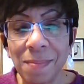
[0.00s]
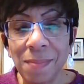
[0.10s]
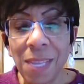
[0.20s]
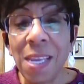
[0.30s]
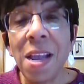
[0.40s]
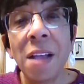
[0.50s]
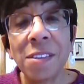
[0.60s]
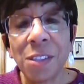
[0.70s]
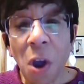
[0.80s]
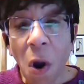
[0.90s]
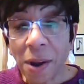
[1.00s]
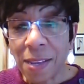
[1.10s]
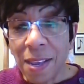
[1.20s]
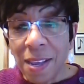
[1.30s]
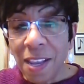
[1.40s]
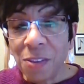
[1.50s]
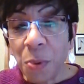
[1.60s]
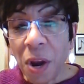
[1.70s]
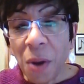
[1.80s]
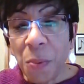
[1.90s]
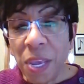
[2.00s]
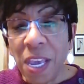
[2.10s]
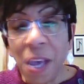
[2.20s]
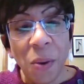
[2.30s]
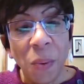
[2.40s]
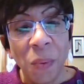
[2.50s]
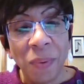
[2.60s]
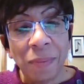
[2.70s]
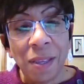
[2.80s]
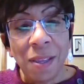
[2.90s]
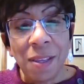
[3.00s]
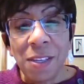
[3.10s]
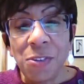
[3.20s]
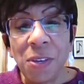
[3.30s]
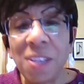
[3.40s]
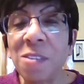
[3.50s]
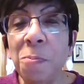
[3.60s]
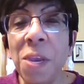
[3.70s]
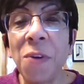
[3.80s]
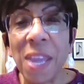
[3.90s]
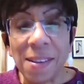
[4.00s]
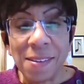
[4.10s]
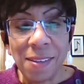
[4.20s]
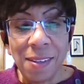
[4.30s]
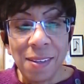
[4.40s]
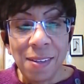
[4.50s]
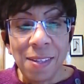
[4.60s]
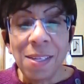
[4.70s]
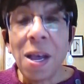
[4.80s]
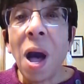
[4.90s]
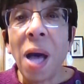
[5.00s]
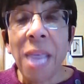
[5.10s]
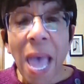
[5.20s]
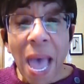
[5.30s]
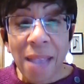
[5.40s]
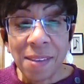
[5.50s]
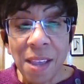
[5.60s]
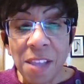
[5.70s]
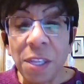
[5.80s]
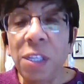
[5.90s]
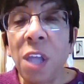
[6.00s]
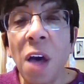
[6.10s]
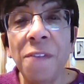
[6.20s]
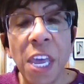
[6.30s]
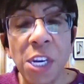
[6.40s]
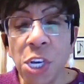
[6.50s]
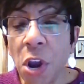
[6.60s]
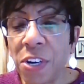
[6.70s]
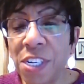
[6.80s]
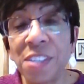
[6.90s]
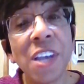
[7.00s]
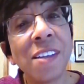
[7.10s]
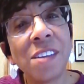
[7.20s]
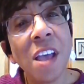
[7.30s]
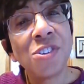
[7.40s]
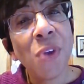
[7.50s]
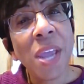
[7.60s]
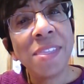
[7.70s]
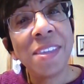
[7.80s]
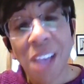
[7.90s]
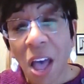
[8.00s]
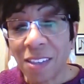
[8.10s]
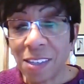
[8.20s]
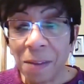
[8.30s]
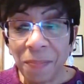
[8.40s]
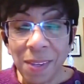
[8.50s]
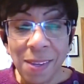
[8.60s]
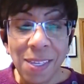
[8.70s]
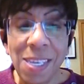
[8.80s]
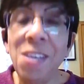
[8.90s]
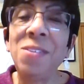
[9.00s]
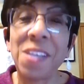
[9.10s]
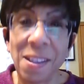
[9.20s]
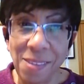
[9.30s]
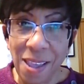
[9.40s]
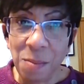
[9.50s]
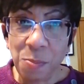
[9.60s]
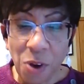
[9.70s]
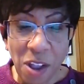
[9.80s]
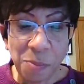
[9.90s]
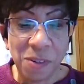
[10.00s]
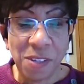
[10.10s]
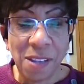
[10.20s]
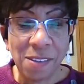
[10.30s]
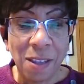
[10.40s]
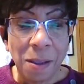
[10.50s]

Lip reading: In us, the heart is where we go to experience God as the love that nourishes us, strengthens us, heals us, and prospers us.